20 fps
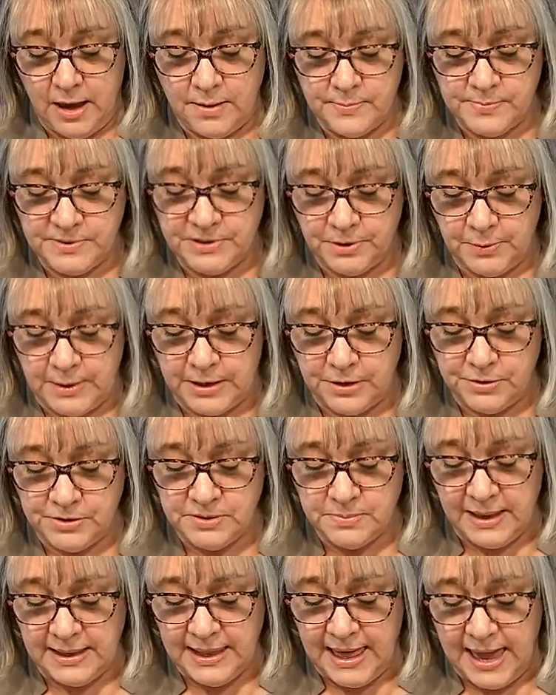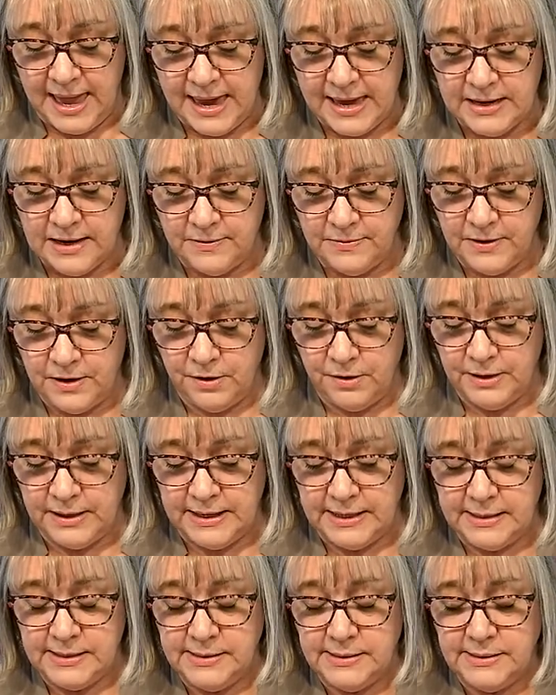So here's my line, and there it
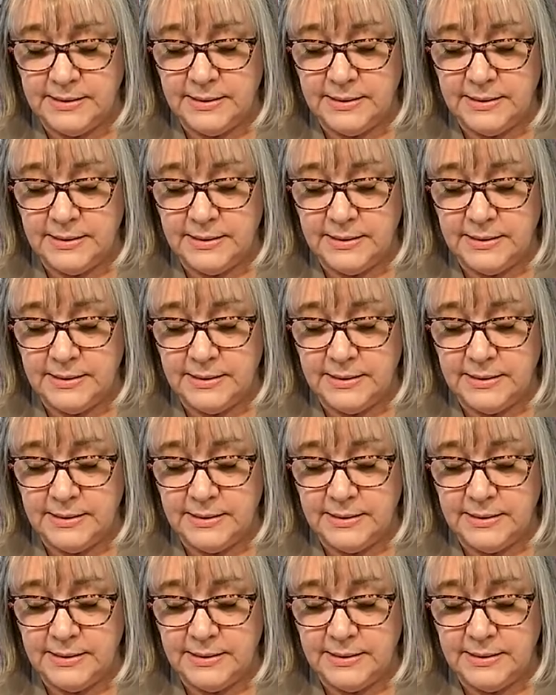is.